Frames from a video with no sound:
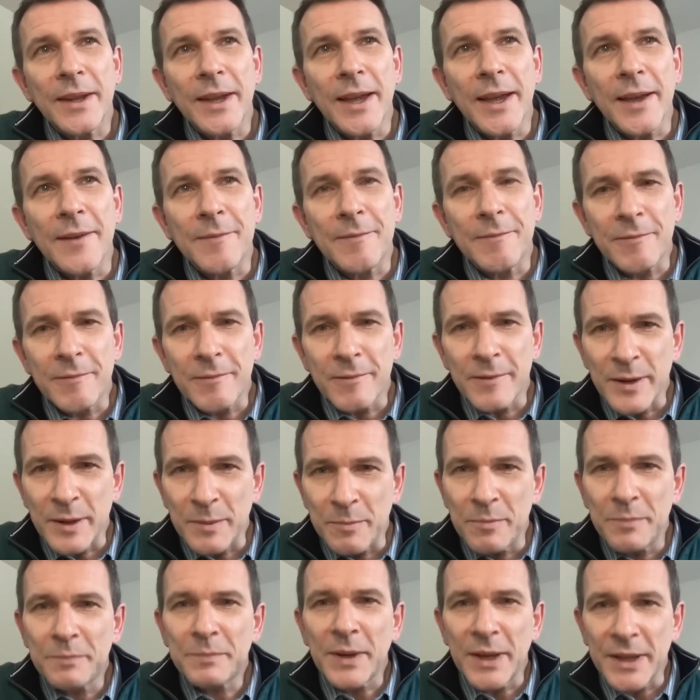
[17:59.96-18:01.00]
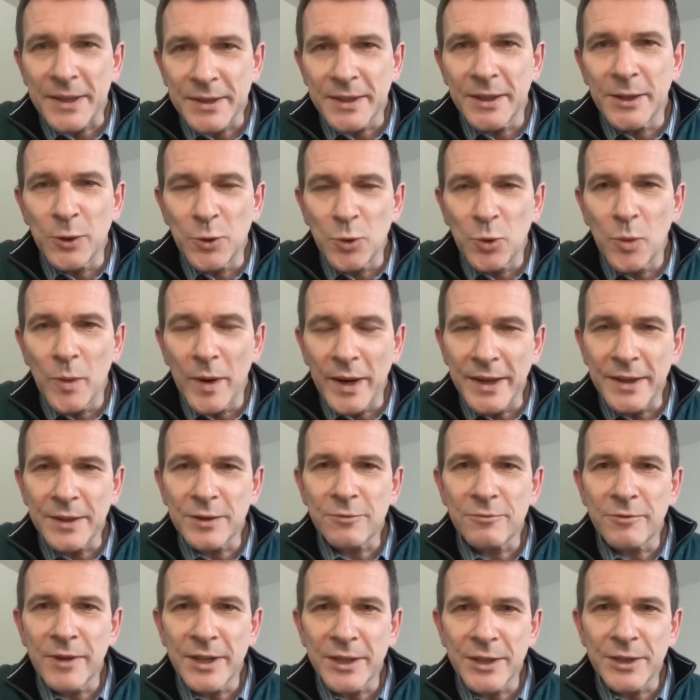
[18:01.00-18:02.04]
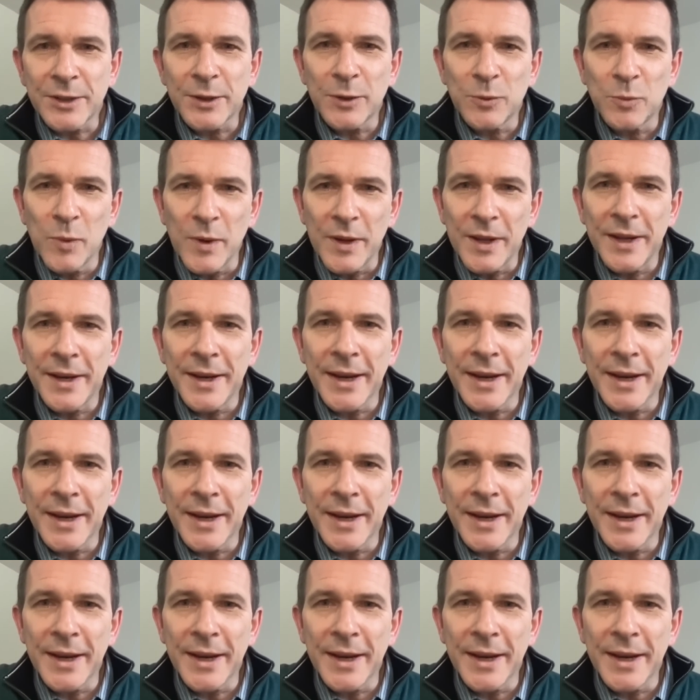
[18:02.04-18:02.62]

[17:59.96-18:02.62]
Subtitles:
every person in Norway is registered with a